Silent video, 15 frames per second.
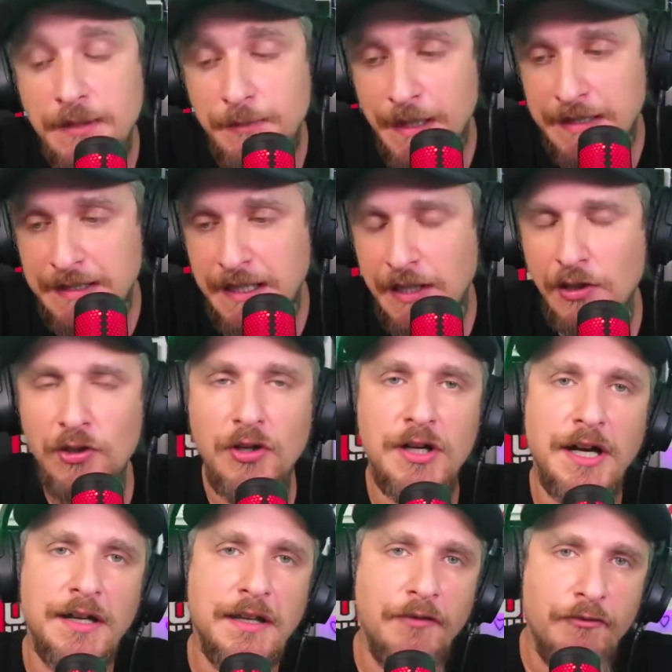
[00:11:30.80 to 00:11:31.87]
Matias
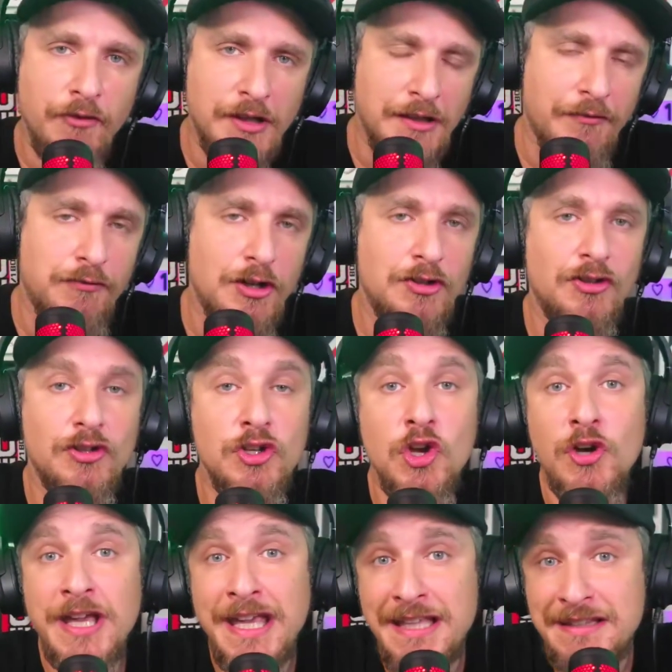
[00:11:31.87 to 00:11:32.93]
Rojas, a reinforcement,
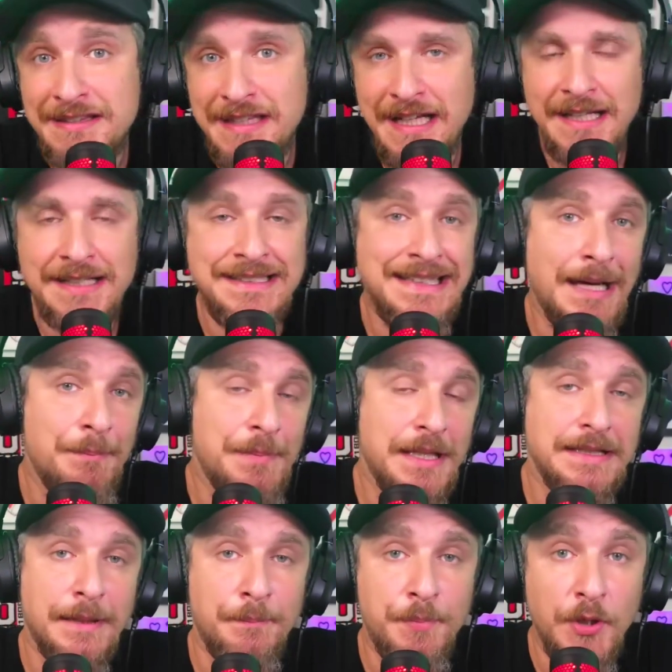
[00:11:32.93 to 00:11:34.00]
didn't play. Tapia
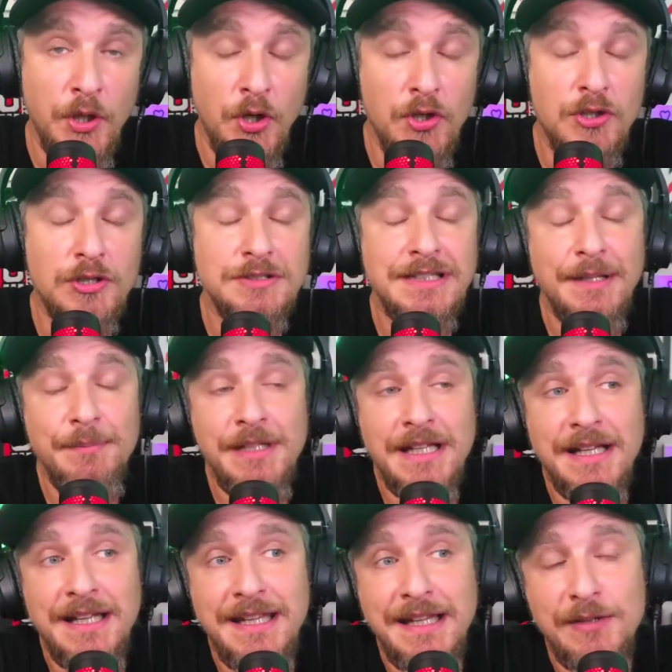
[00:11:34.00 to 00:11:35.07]
and Mango also didn't
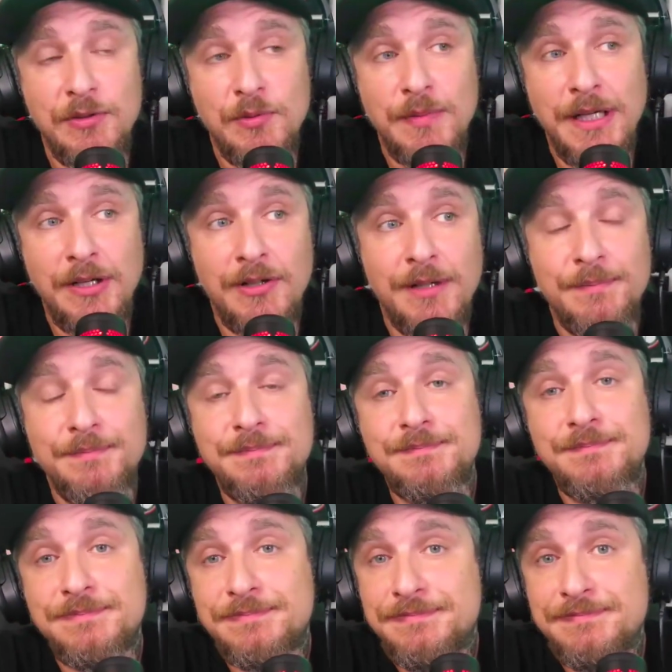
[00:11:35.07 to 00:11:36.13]
feature, which is what the
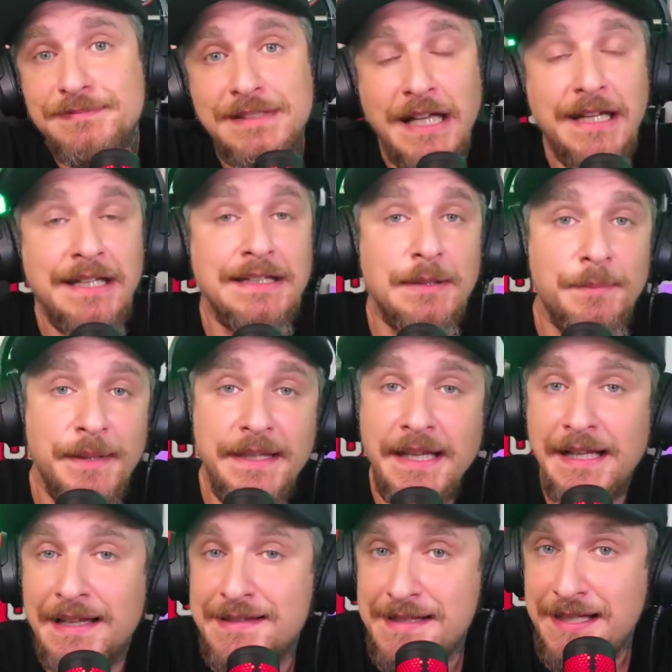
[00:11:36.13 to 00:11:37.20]
fans at Encina were calling
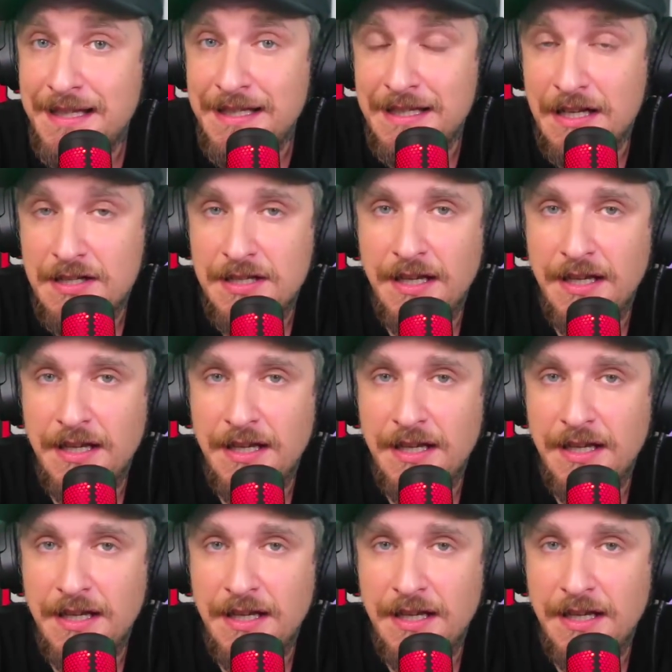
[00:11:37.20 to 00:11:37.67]
for yesterday.